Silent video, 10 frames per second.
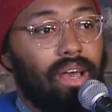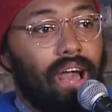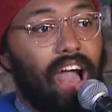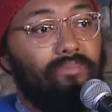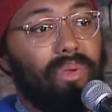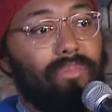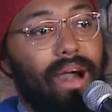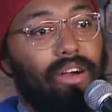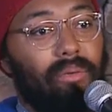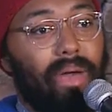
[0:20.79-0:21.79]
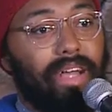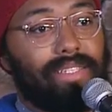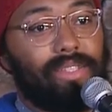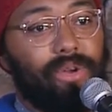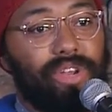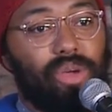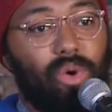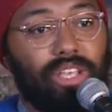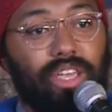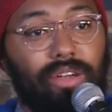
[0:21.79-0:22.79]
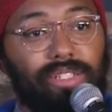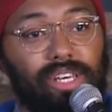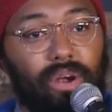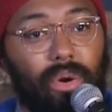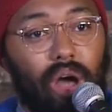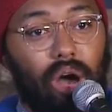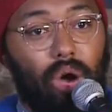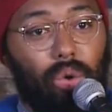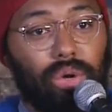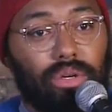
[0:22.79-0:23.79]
I've been Malcolm X 31 years in a row.